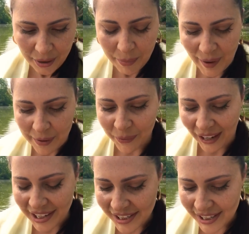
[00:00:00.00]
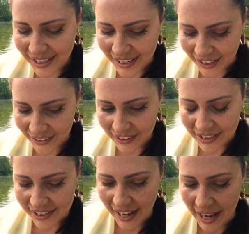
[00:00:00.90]
But what I see here
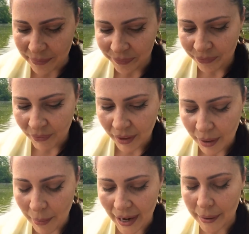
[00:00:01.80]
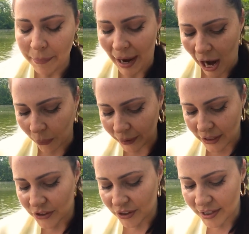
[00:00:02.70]
is that by
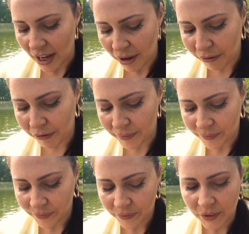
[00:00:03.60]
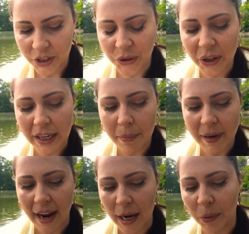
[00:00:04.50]
empowering yourself, you're going to
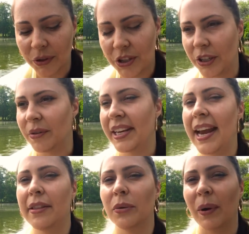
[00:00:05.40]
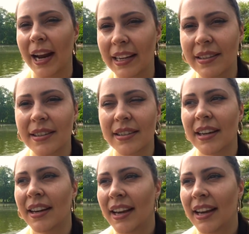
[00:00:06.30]
be able to take the reins